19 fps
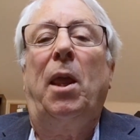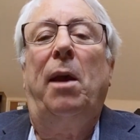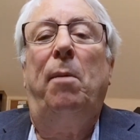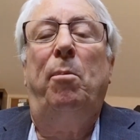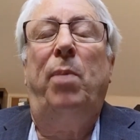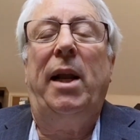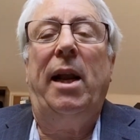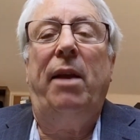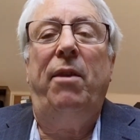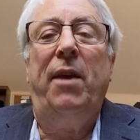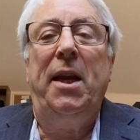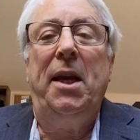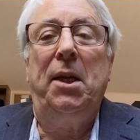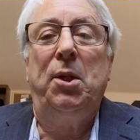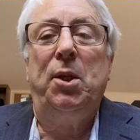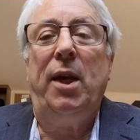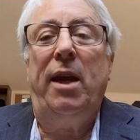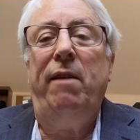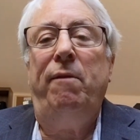but I think you
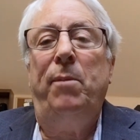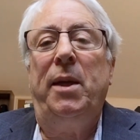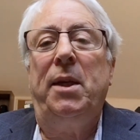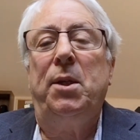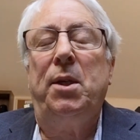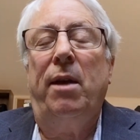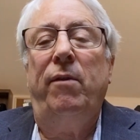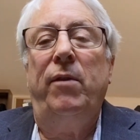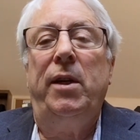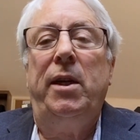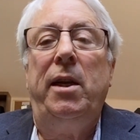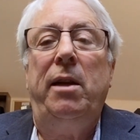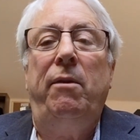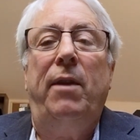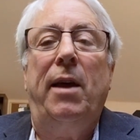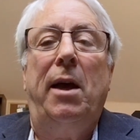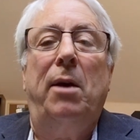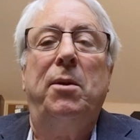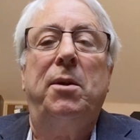saved me
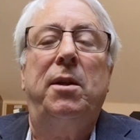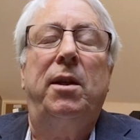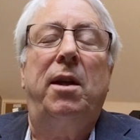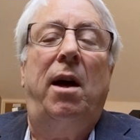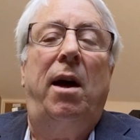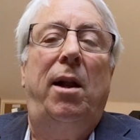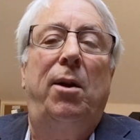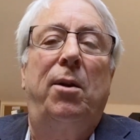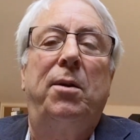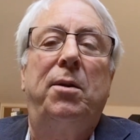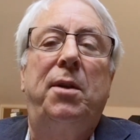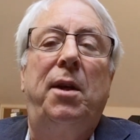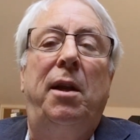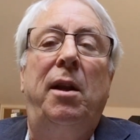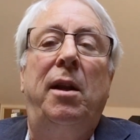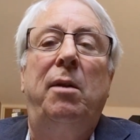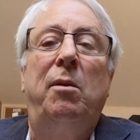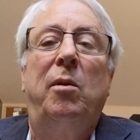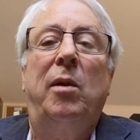$17,000
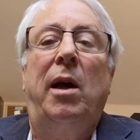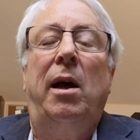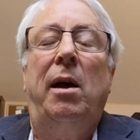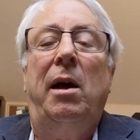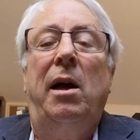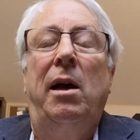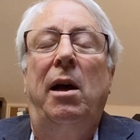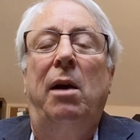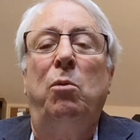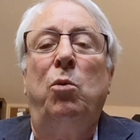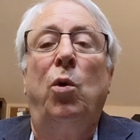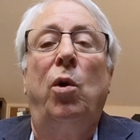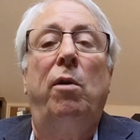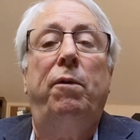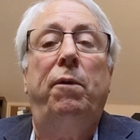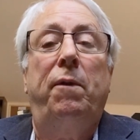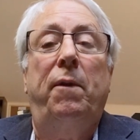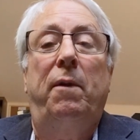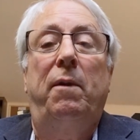in
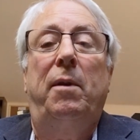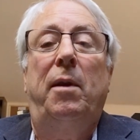roof